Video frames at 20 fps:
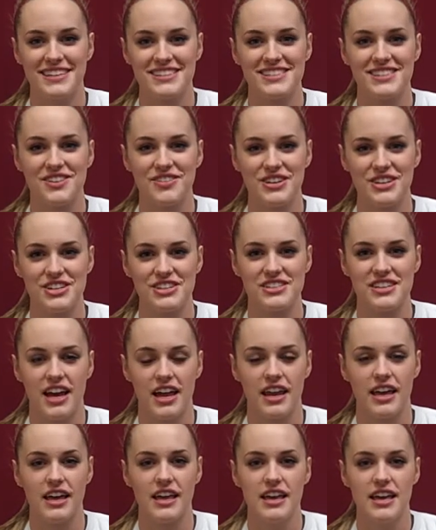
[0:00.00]
So we just
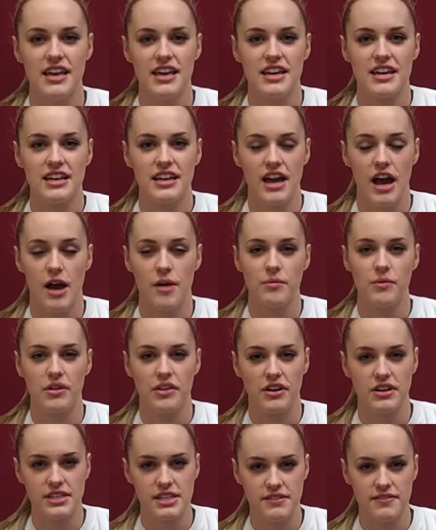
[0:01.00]
gotta come with
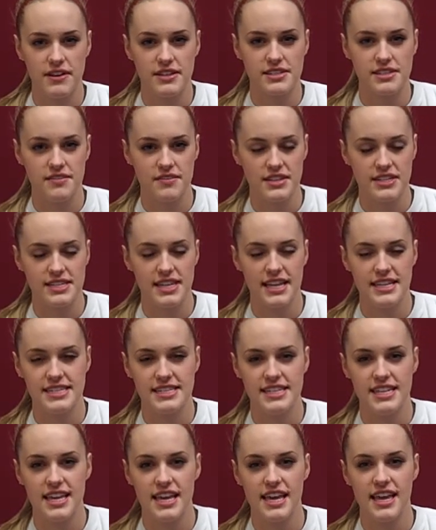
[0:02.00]
our defensive
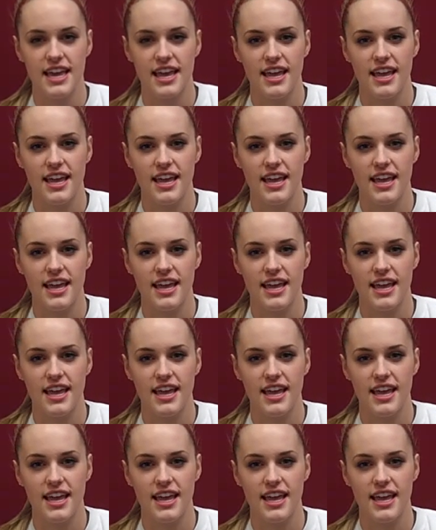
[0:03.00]
intensity